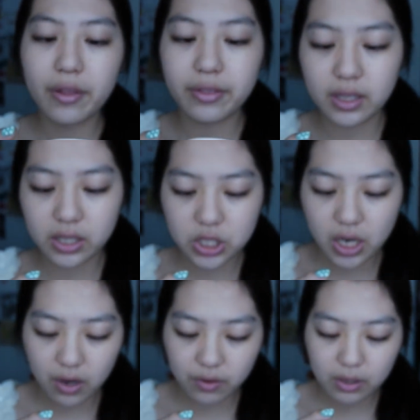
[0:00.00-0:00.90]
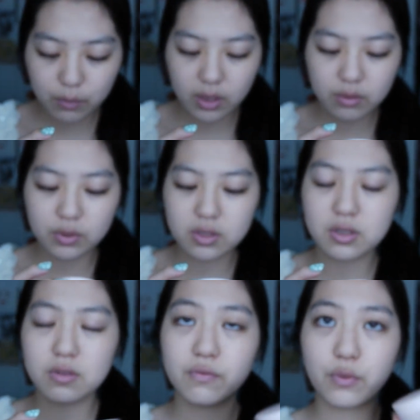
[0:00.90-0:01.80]
the cherry one, which
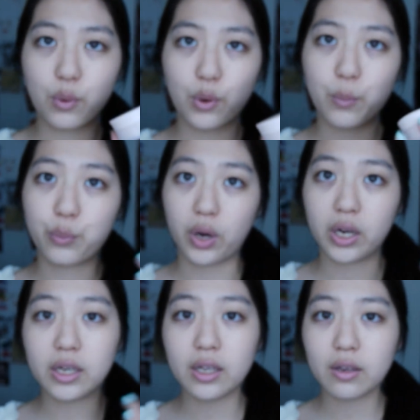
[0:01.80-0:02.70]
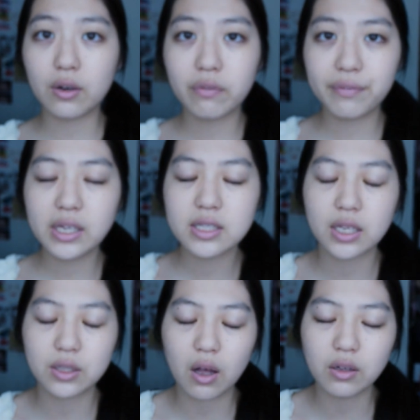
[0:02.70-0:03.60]
is for brightening your face.
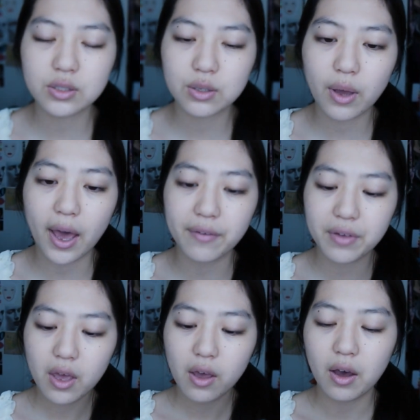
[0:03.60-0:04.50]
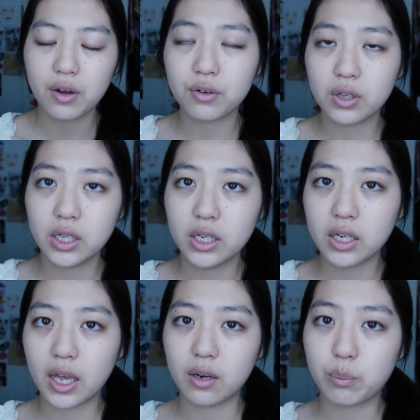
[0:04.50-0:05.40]
They also have a green
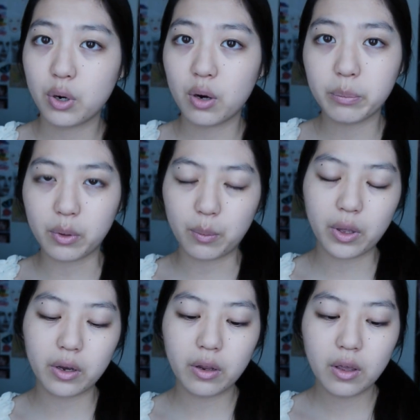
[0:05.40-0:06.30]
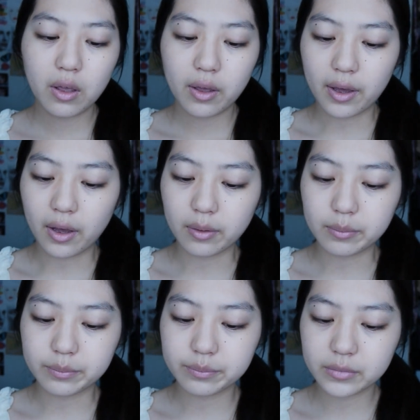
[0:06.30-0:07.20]
and a purple one.
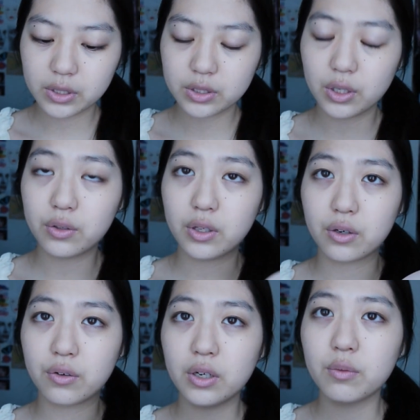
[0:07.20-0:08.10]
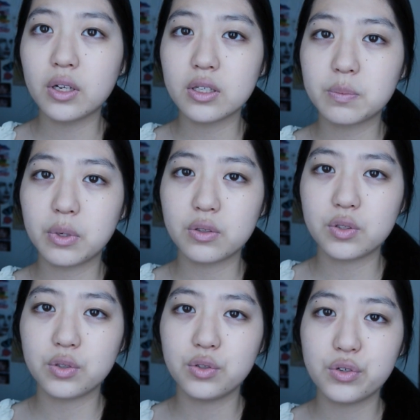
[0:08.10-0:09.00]
So the green one is supposed
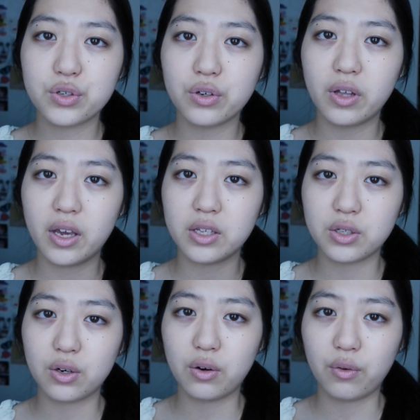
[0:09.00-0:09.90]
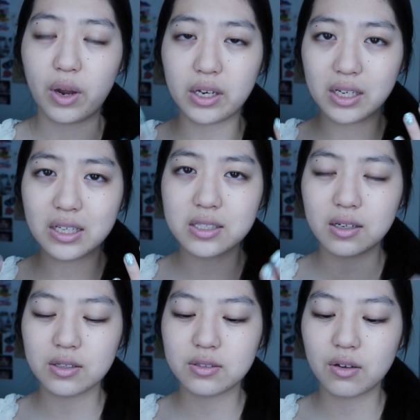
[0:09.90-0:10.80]
to neutralize your redness, and
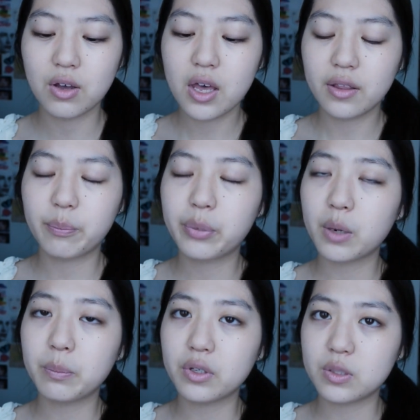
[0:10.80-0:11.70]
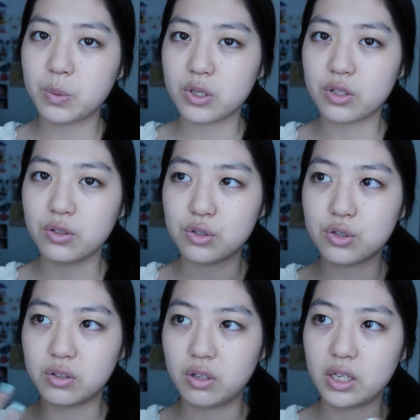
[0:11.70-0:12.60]
also the purple is supposed to
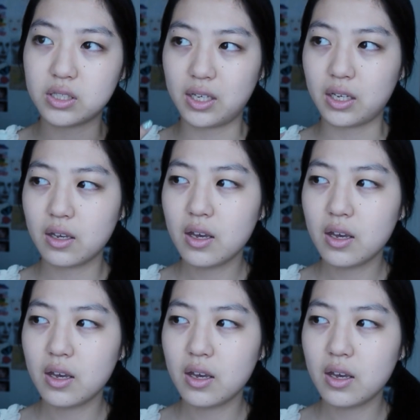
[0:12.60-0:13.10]
neutralize like